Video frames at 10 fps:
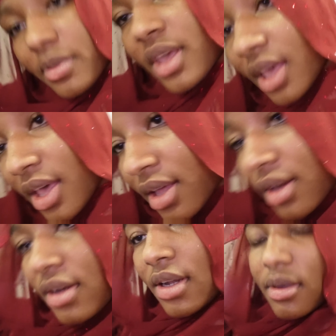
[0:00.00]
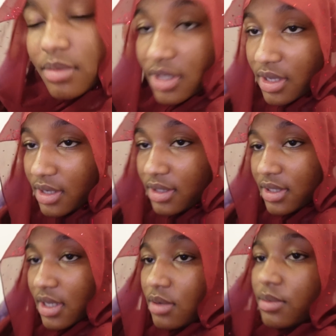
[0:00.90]
me and I'm taking it
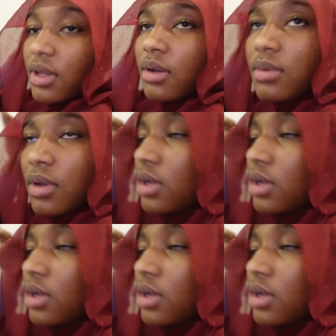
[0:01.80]
to him now.